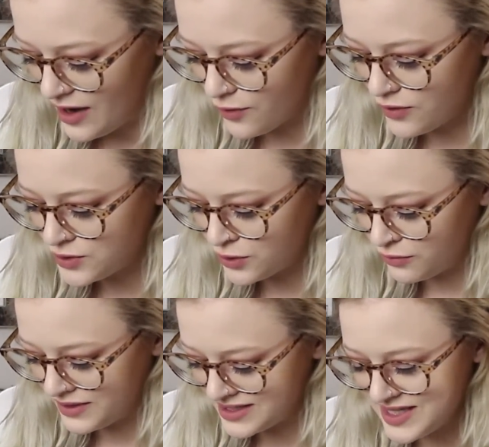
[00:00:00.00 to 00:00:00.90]
I wrote
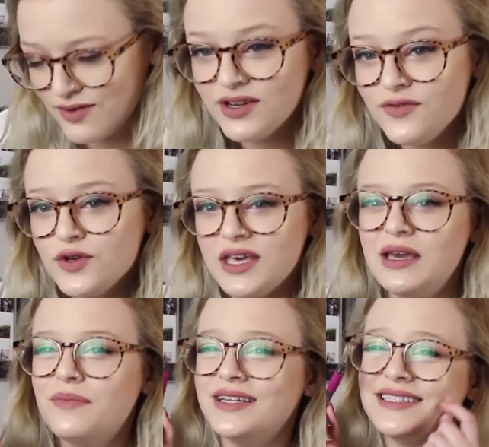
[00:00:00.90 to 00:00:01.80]
doodle because even if you
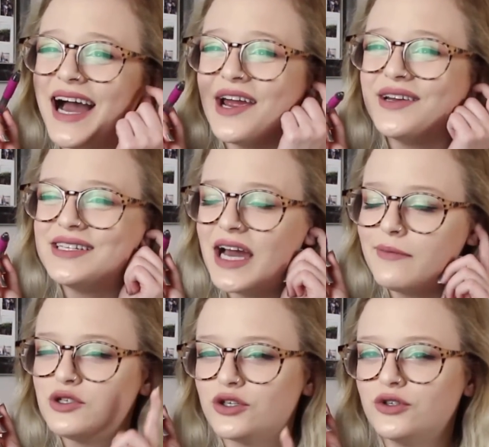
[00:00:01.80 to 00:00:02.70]
keep a diary
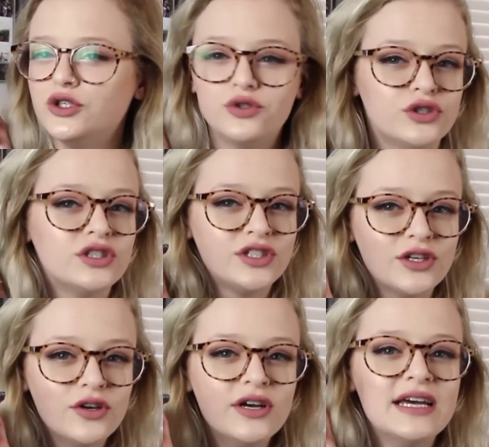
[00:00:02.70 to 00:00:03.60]
type journal, you should
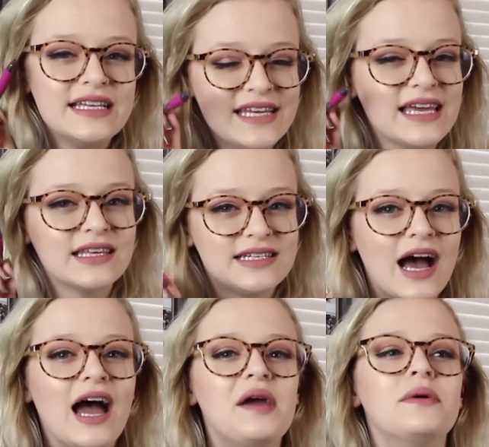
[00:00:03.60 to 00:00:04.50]
still take the
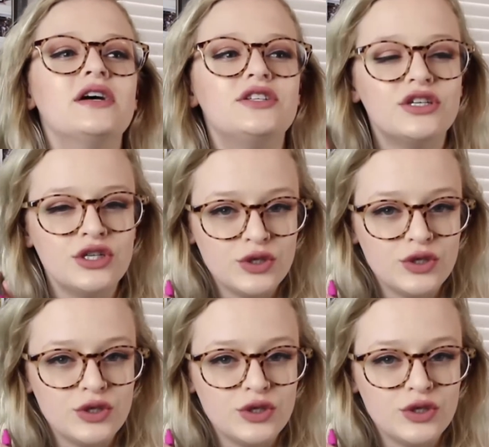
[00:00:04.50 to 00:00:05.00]
time to